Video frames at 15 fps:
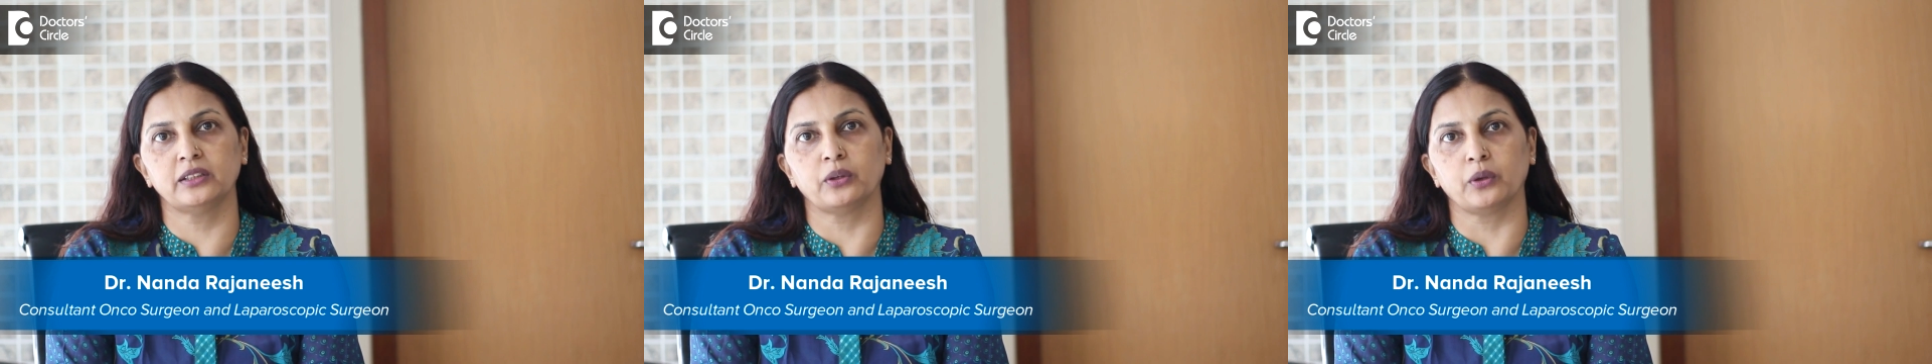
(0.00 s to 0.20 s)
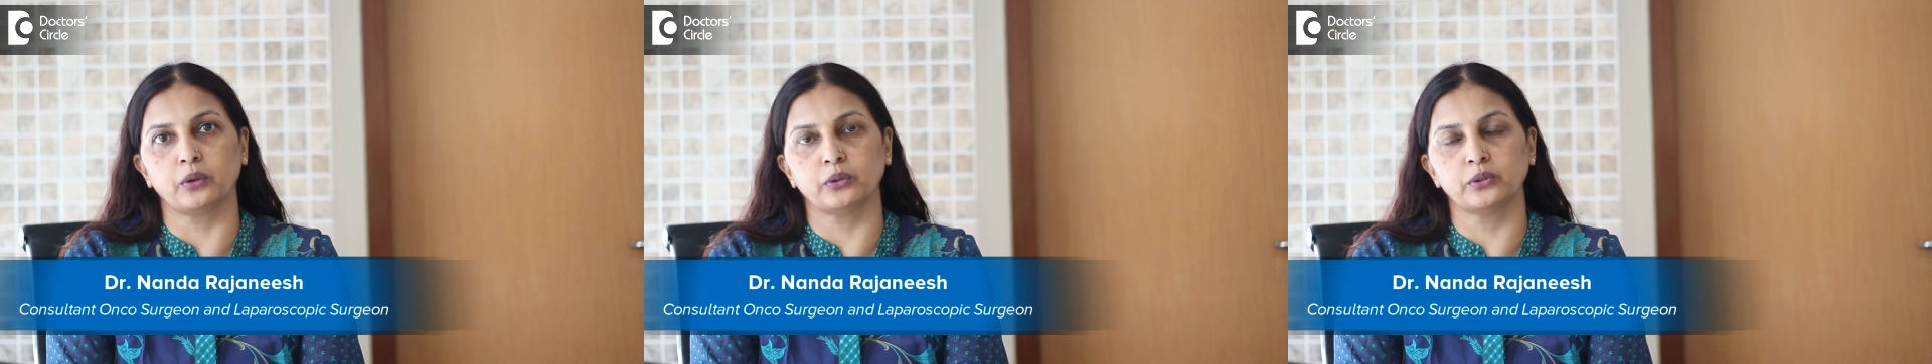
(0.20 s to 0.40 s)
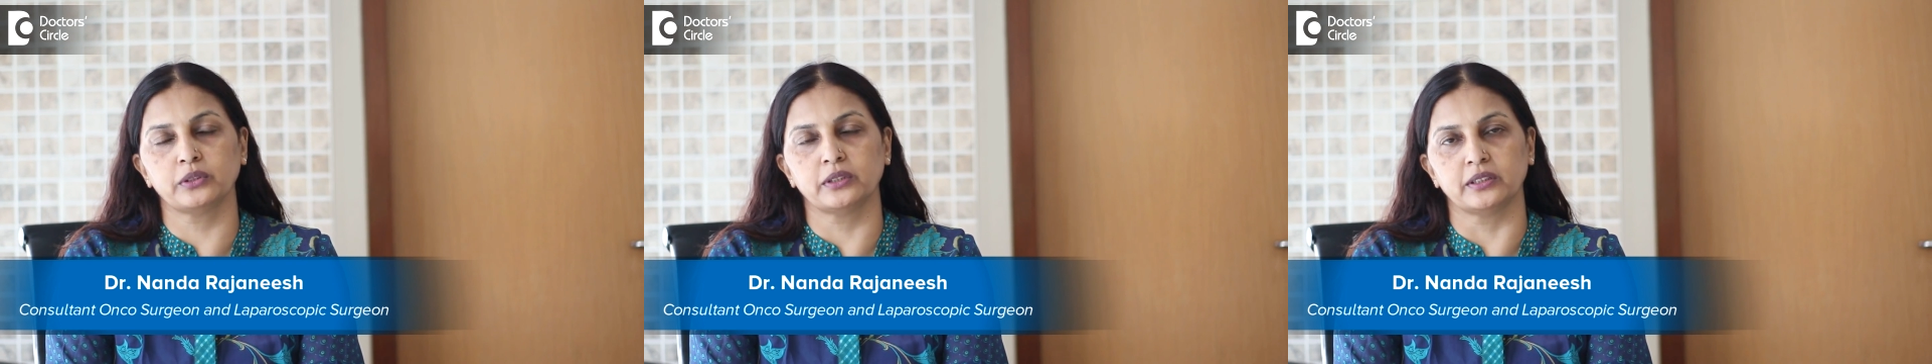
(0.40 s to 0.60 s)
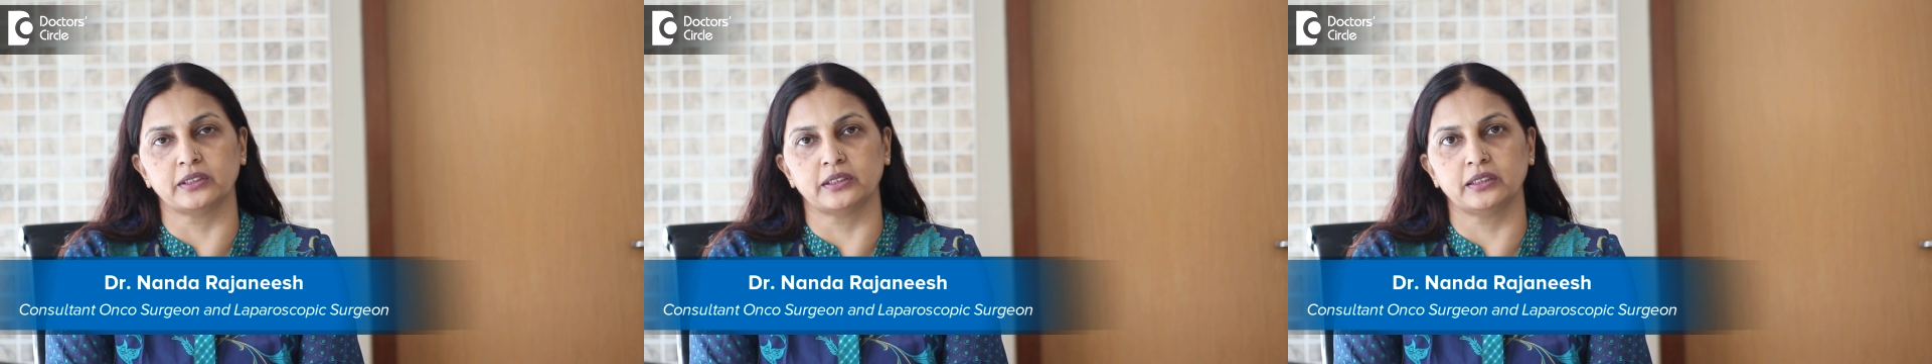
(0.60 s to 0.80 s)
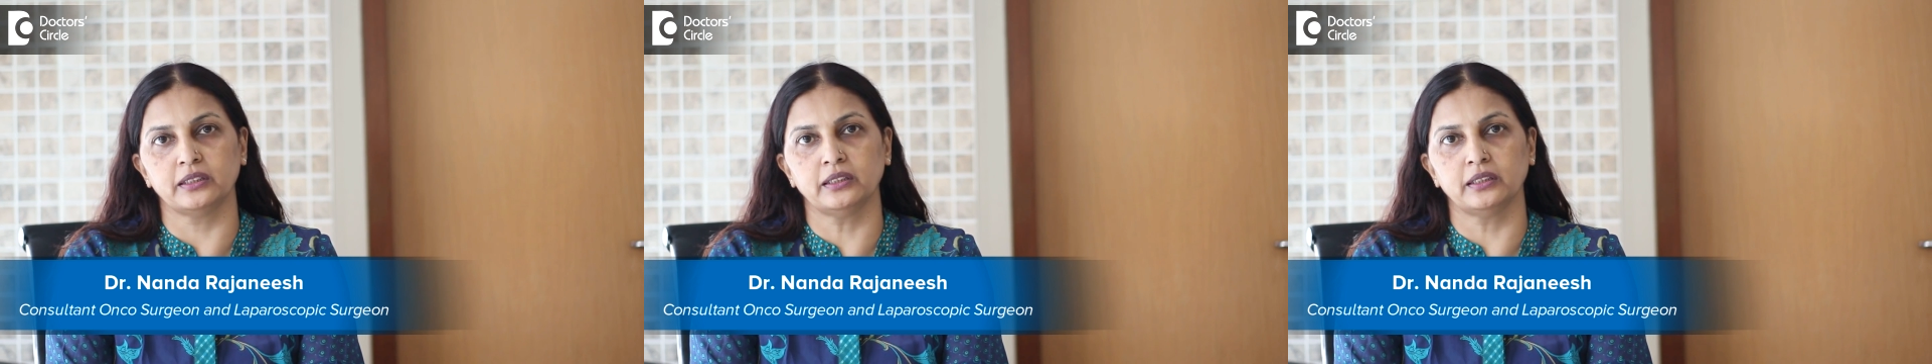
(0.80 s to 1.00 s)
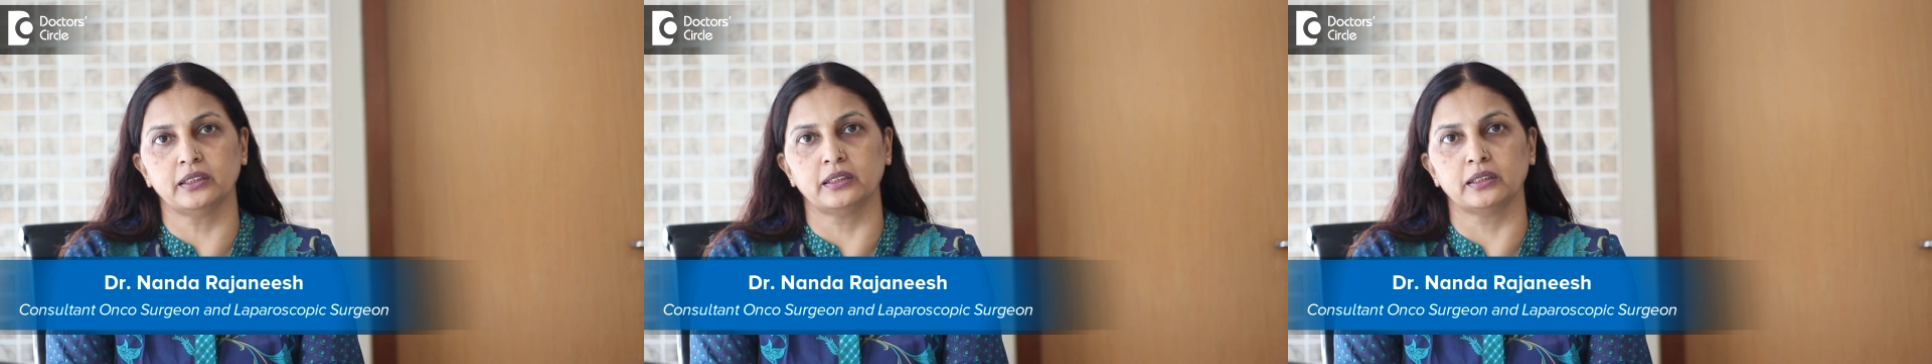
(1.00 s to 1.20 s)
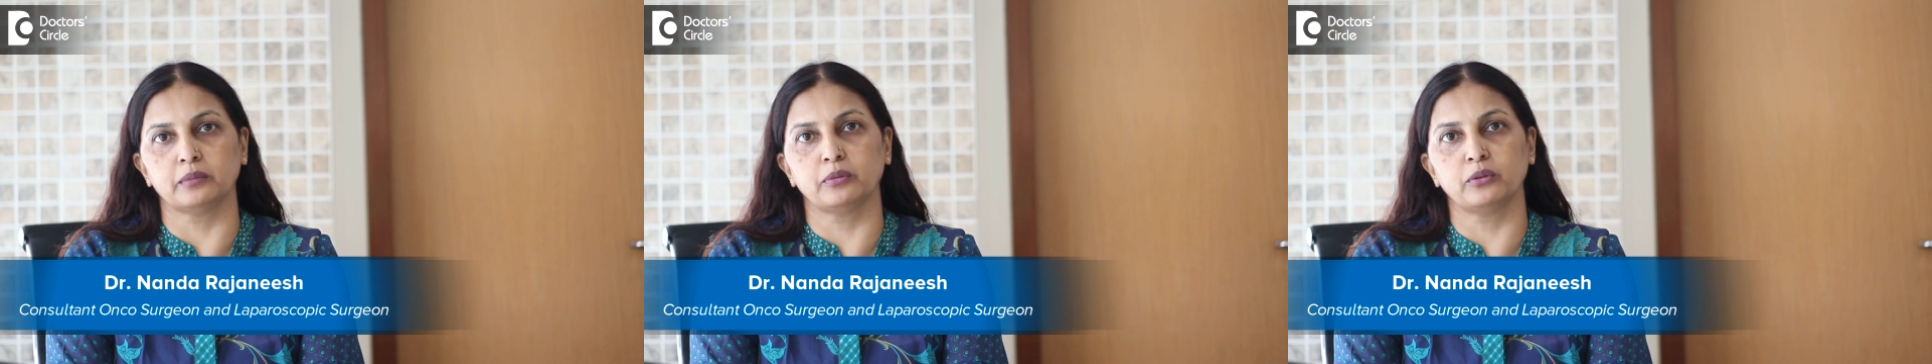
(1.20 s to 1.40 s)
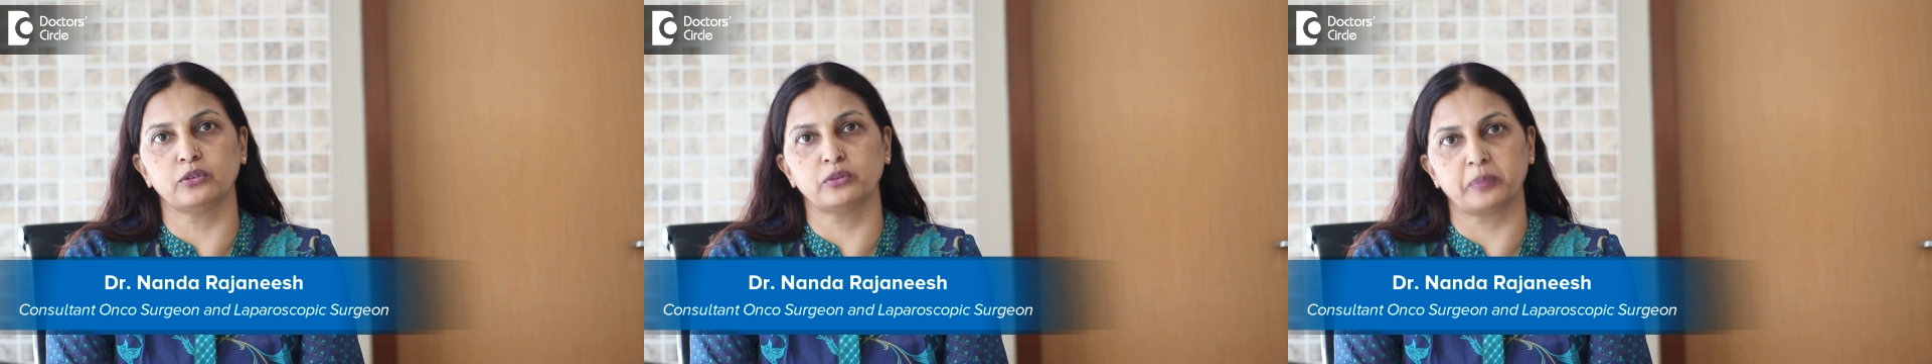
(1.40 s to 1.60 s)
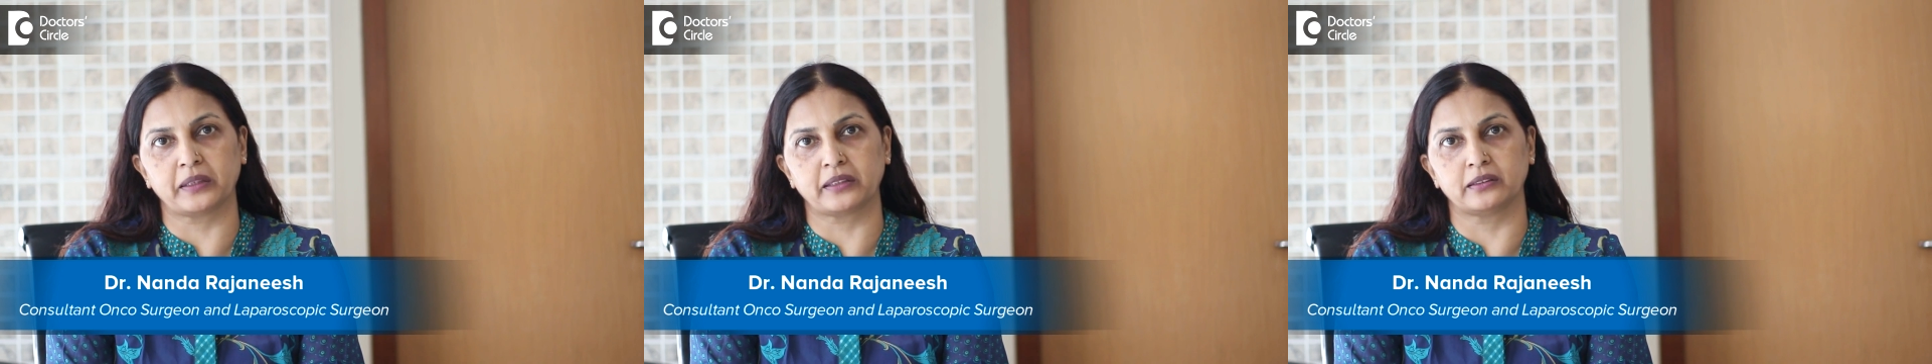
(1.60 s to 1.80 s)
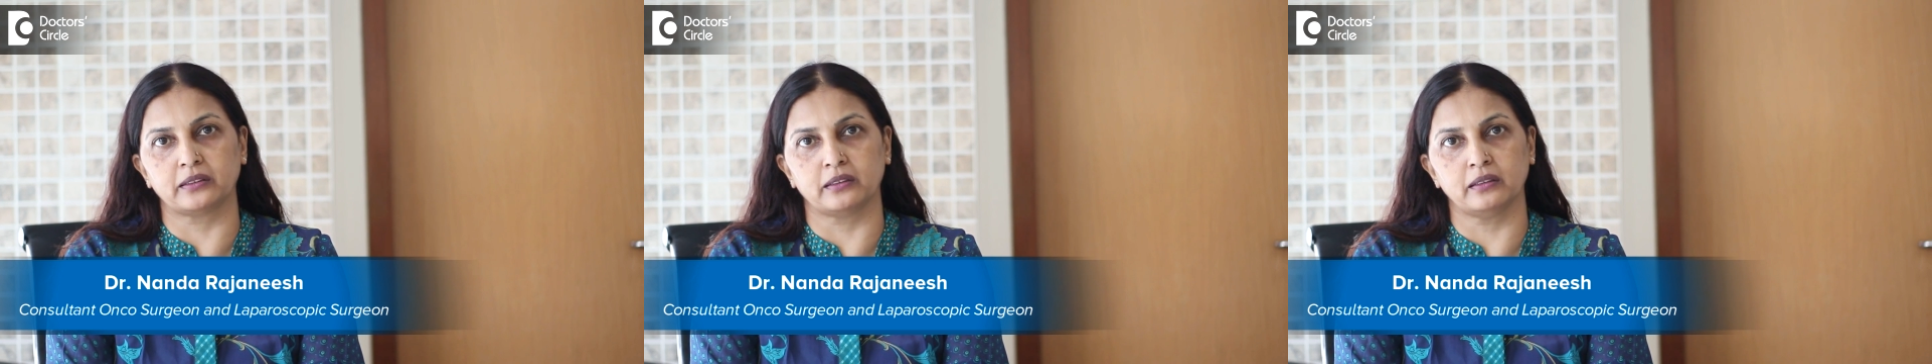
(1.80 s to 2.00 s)
oncosurgery in Apollo
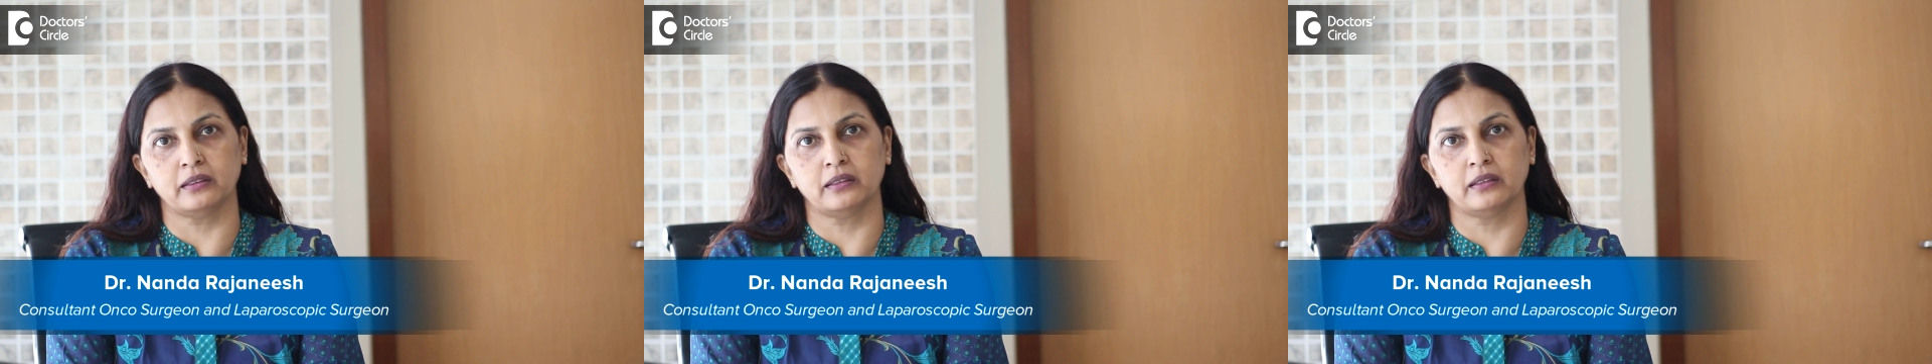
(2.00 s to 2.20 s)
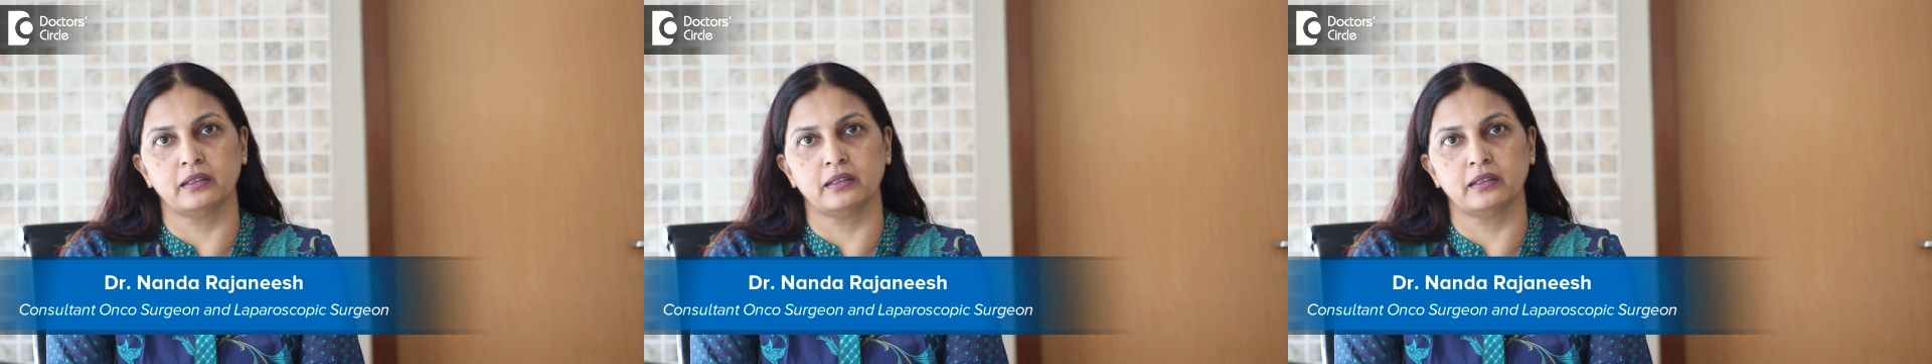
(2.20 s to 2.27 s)
Spectra